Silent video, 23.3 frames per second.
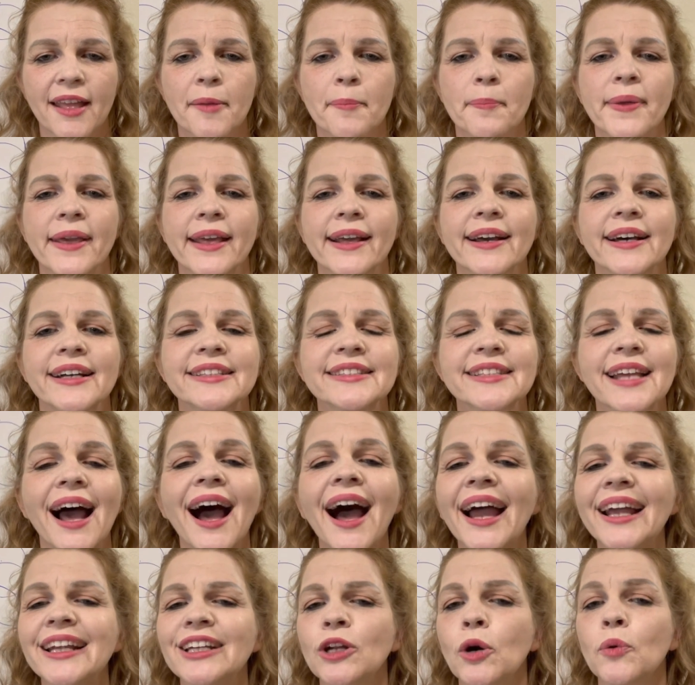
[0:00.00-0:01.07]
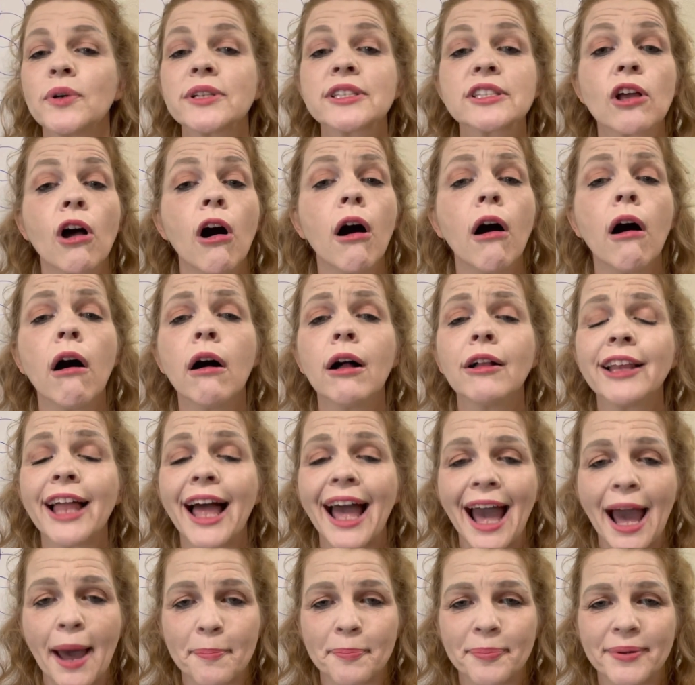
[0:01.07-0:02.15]
because I know it's all
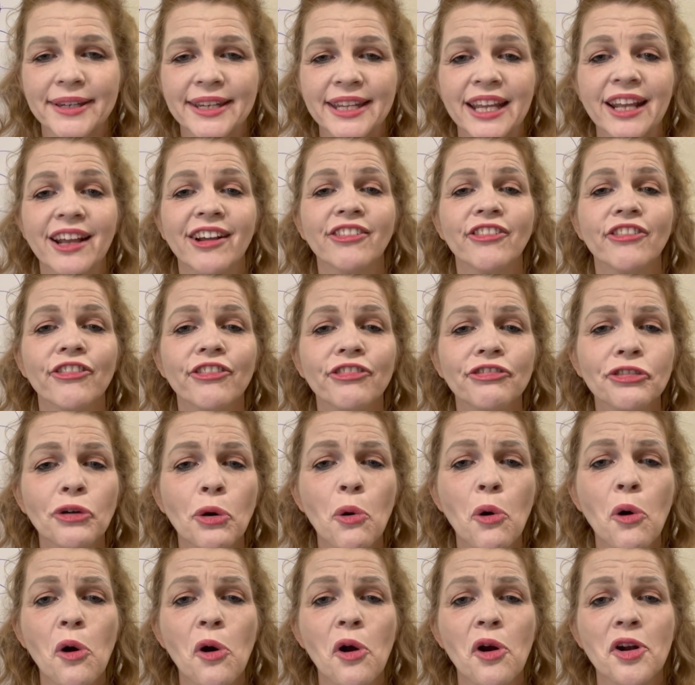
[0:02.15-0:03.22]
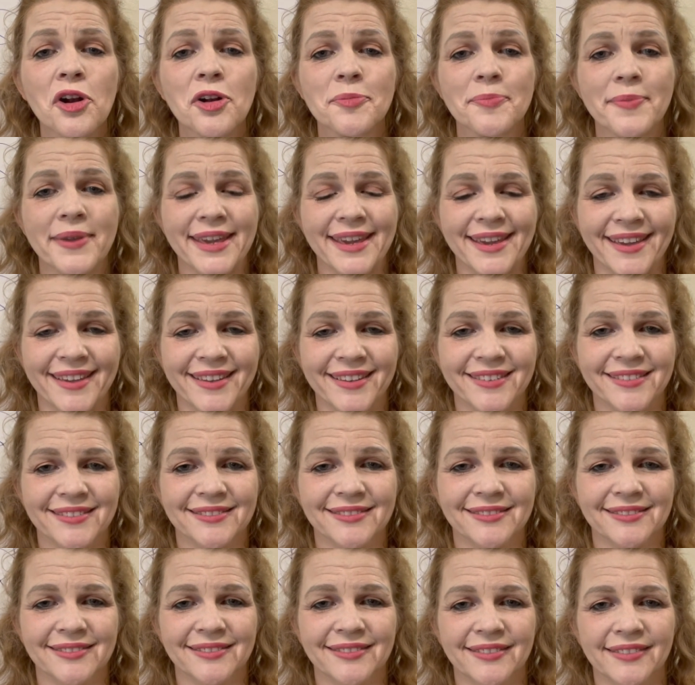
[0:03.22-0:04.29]
happening for me.
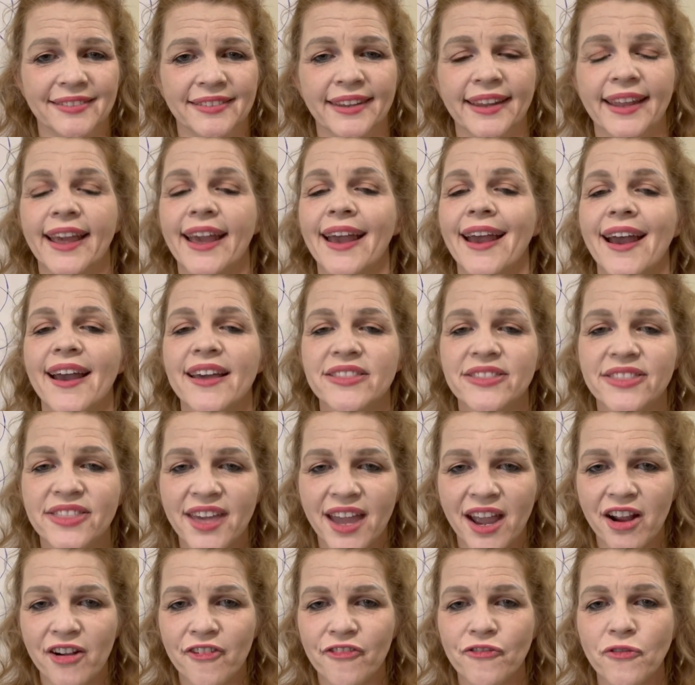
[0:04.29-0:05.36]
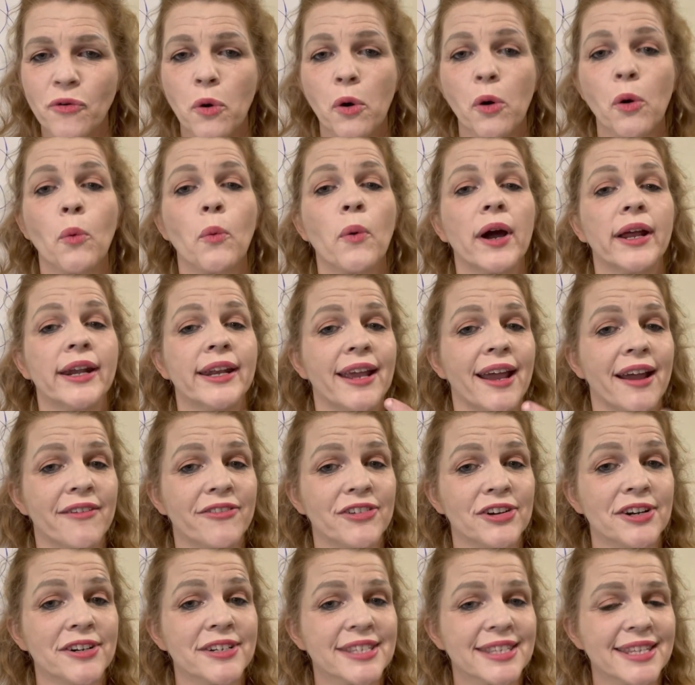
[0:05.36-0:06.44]
And therefore,
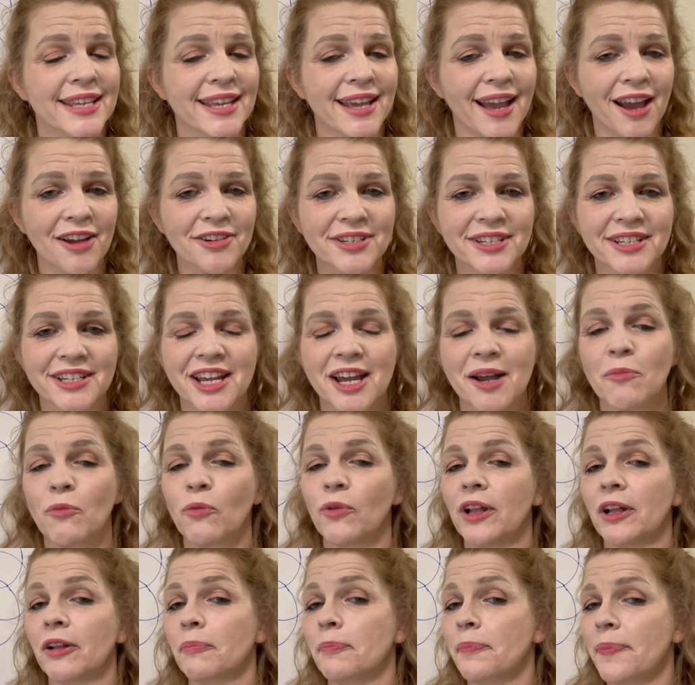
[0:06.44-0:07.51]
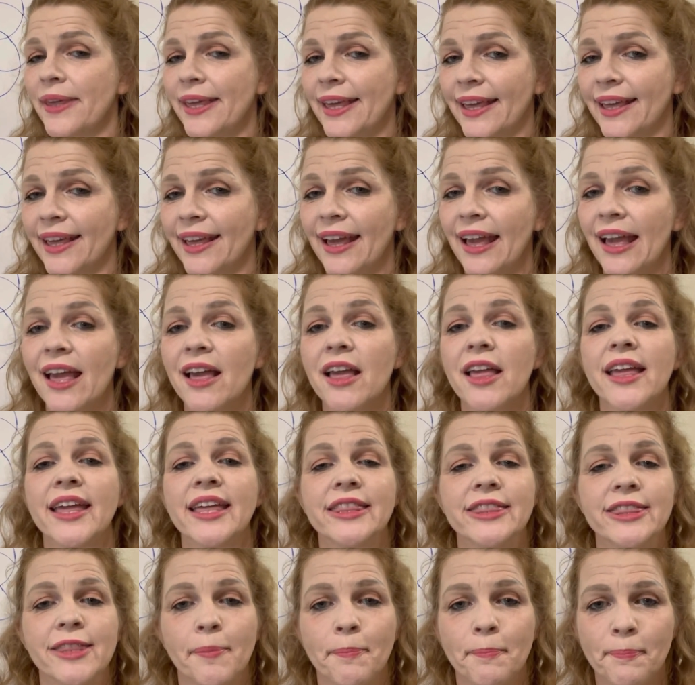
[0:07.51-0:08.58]
whatever's the outcome will be
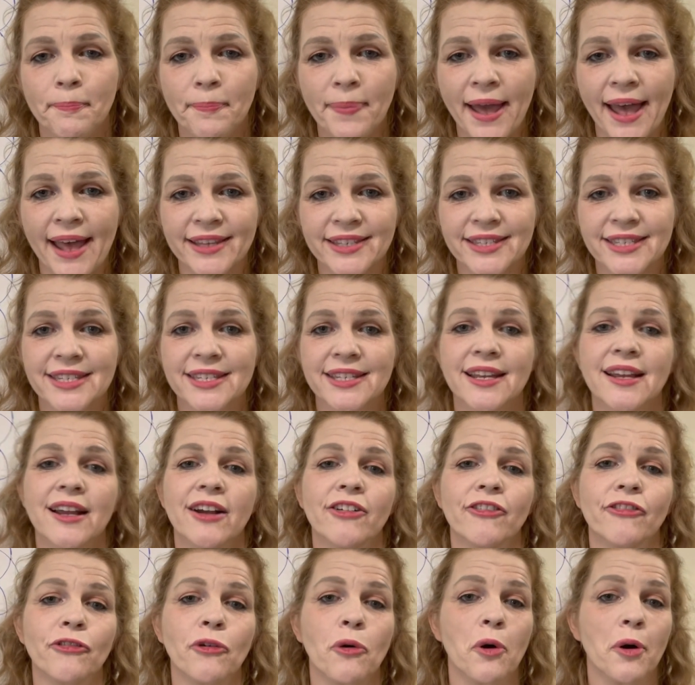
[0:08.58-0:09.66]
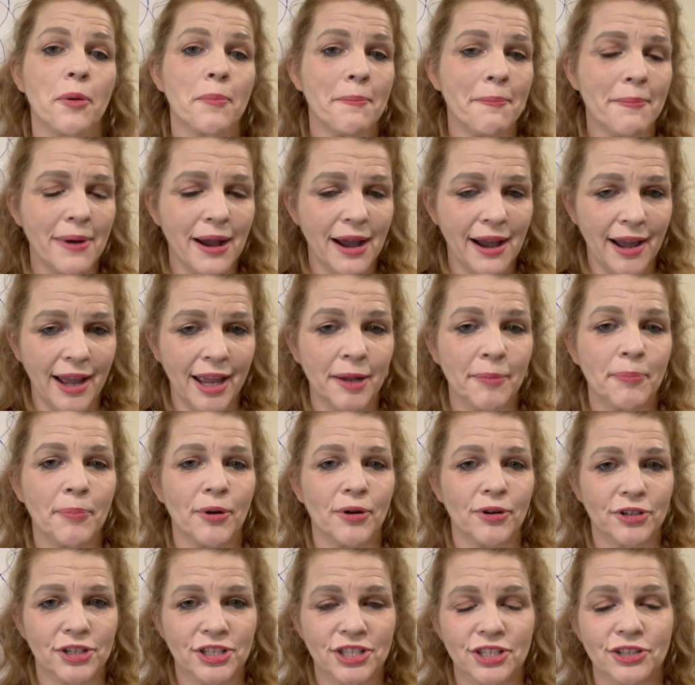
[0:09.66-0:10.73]
in the best for my
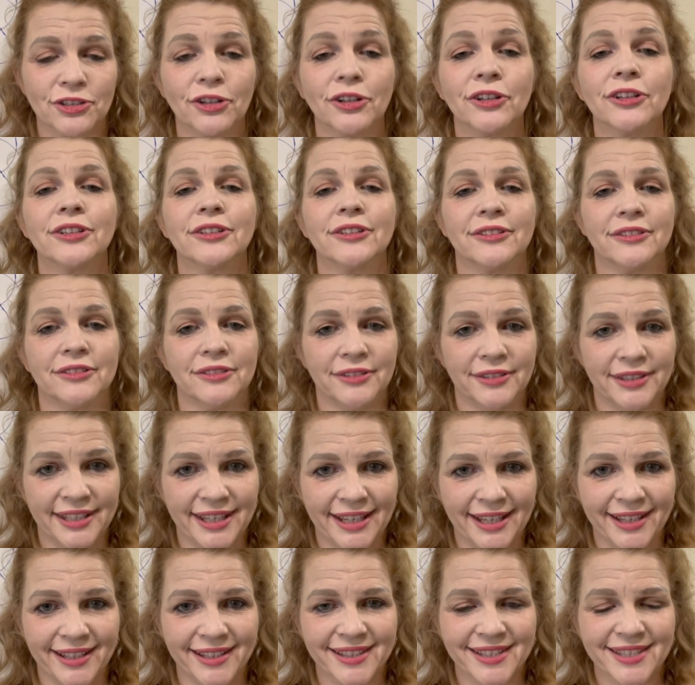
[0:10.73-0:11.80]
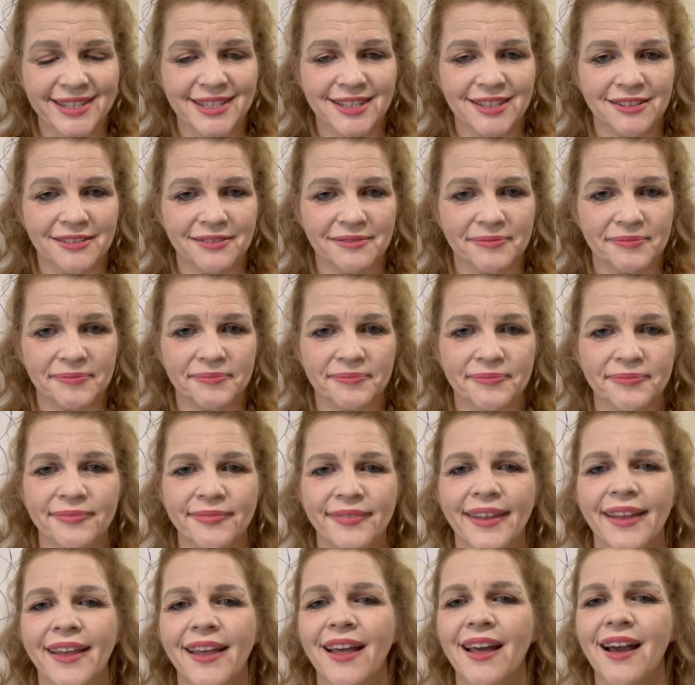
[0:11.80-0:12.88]
personal needs.
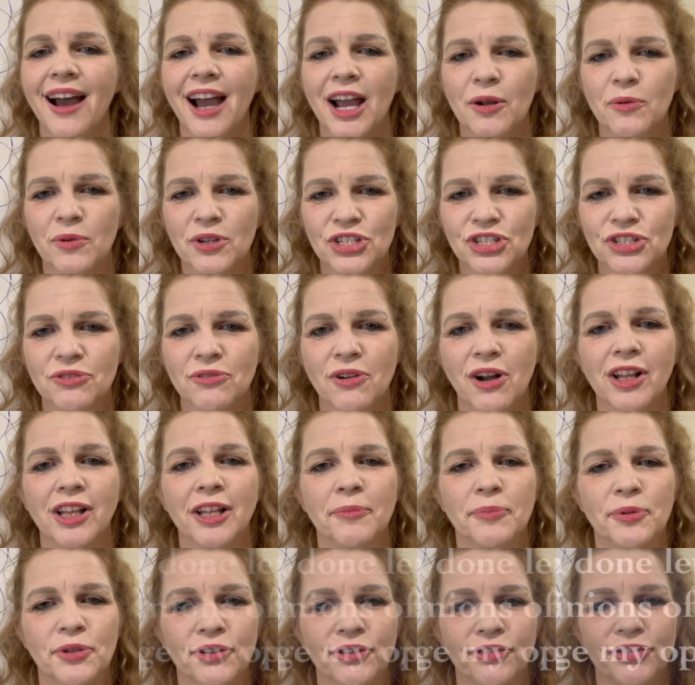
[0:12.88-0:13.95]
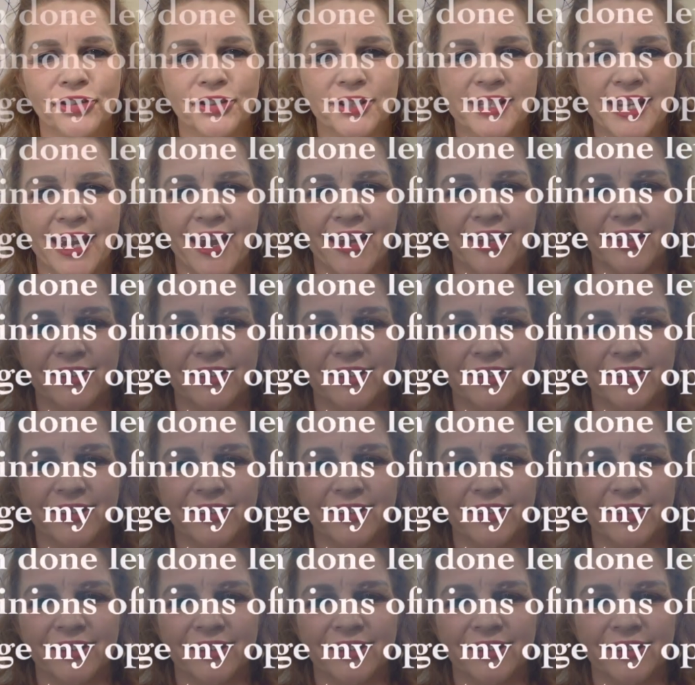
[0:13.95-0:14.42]
I wish you all a beautiful day.